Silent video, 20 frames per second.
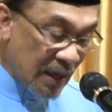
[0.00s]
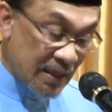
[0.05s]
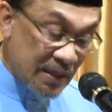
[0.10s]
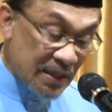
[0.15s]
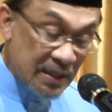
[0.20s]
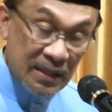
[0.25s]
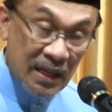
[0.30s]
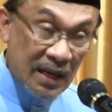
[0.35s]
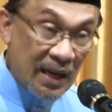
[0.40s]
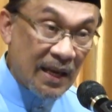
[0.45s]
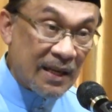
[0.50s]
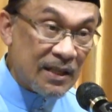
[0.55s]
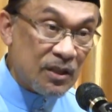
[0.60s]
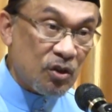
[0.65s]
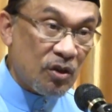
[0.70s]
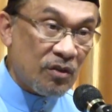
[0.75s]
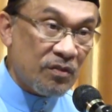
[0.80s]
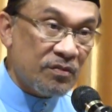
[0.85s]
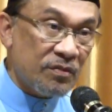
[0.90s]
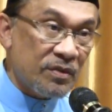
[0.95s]
and in the
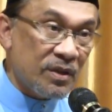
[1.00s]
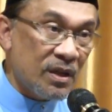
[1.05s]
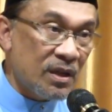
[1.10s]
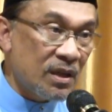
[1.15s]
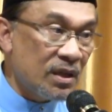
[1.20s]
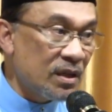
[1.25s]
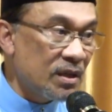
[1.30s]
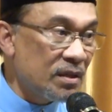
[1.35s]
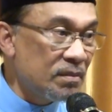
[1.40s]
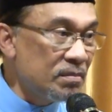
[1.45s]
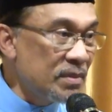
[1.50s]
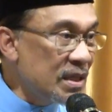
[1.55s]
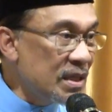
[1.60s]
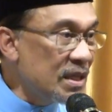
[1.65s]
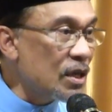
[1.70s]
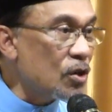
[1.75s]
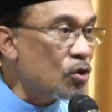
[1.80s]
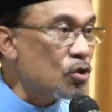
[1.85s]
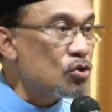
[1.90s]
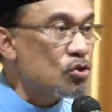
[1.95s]
light of
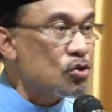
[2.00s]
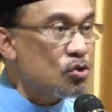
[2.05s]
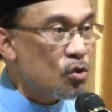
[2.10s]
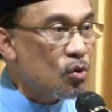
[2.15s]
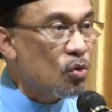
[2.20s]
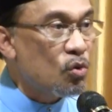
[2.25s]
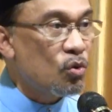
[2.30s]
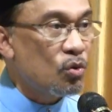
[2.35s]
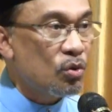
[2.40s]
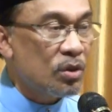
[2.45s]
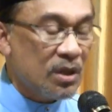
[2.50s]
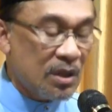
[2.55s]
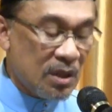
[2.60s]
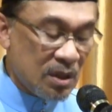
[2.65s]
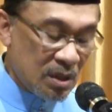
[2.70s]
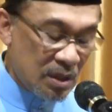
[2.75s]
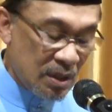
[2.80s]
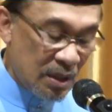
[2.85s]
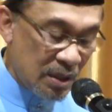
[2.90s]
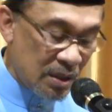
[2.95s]
media control
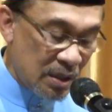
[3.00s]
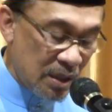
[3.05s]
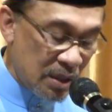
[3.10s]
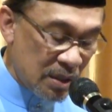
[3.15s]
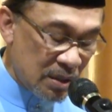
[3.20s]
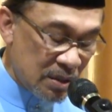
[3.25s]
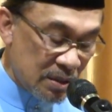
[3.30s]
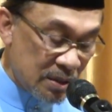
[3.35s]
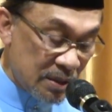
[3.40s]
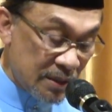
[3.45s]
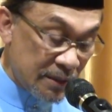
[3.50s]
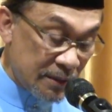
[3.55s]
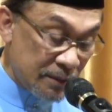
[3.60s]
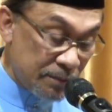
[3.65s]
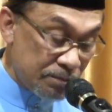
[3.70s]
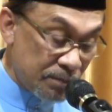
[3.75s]
and